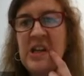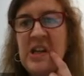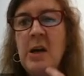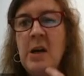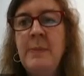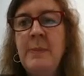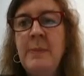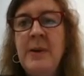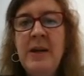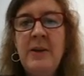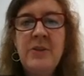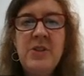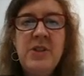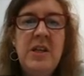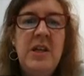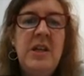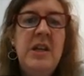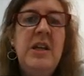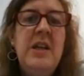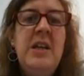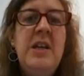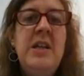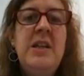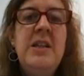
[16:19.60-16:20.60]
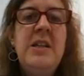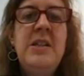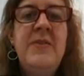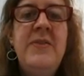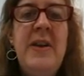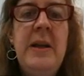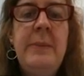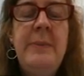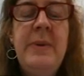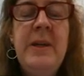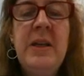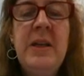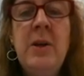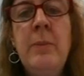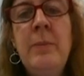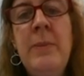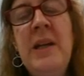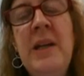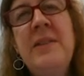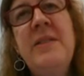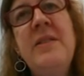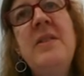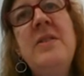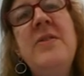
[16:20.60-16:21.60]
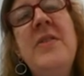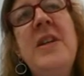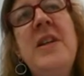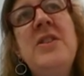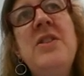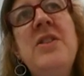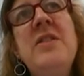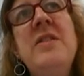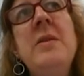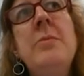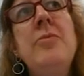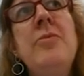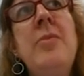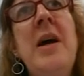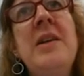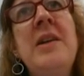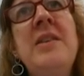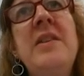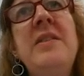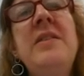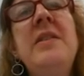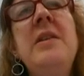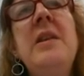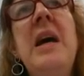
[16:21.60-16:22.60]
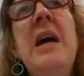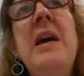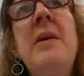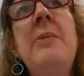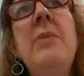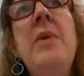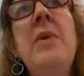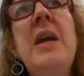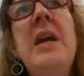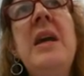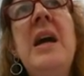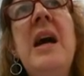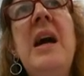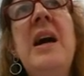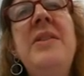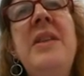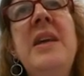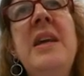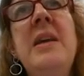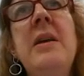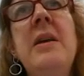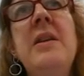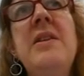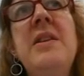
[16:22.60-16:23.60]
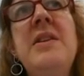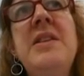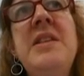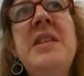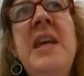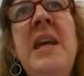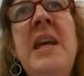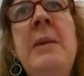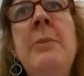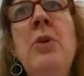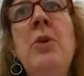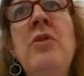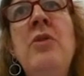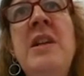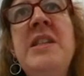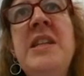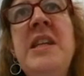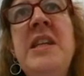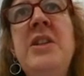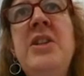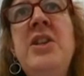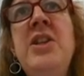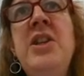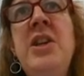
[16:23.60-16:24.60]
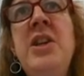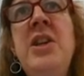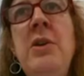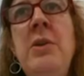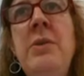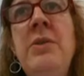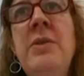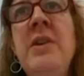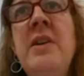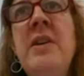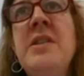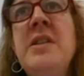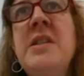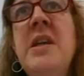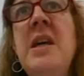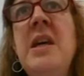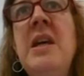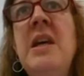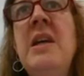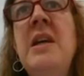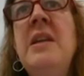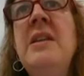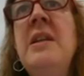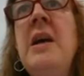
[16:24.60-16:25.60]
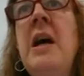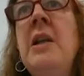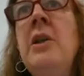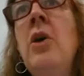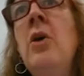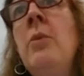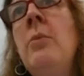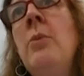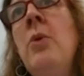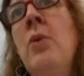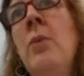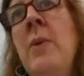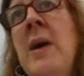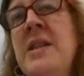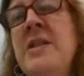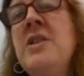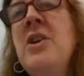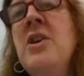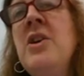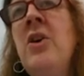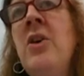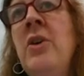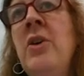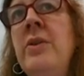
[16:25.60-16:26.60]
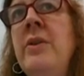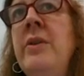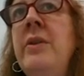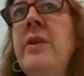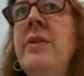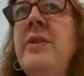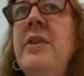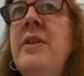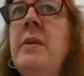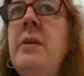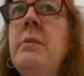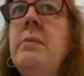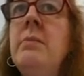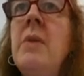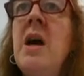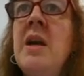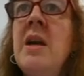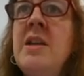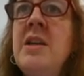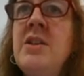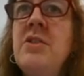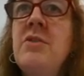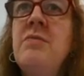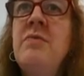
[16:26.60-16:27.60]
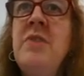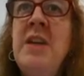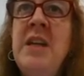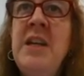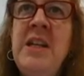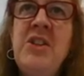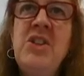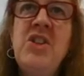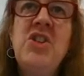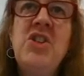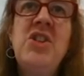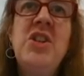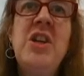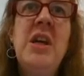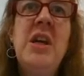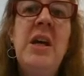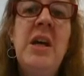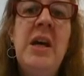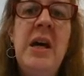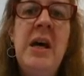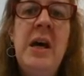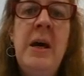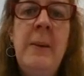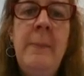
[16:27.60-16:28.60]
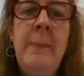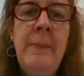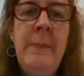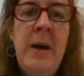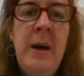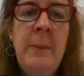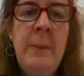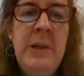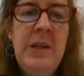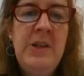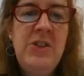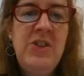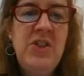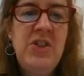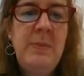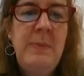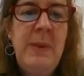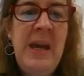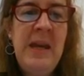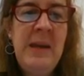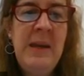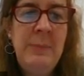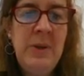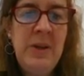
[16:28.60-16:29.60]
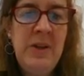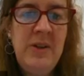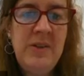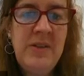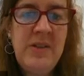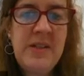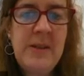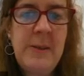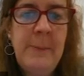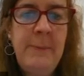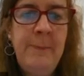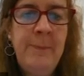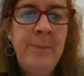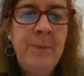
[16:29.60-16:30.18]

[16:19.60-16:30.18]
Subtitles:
go about developing complex interventions in practice? And I think the team already knew that a lot more went on than might reach published papers.